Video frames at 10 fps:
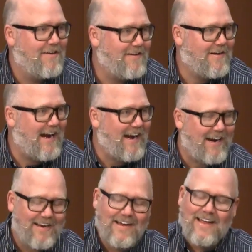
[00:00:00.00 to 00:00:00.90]

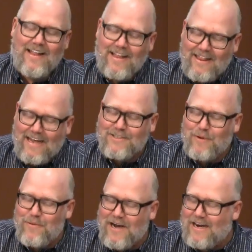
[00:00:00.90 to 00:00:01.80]
Okay? That's
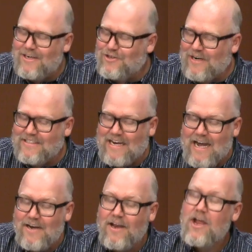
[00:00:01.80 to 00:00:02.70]
why we got to trust
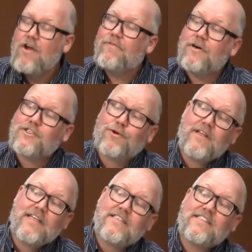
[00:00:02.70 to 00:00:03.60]
God. 1
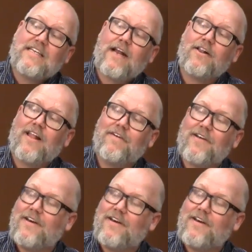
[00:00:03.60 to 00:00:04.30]
Corinthians 10 11.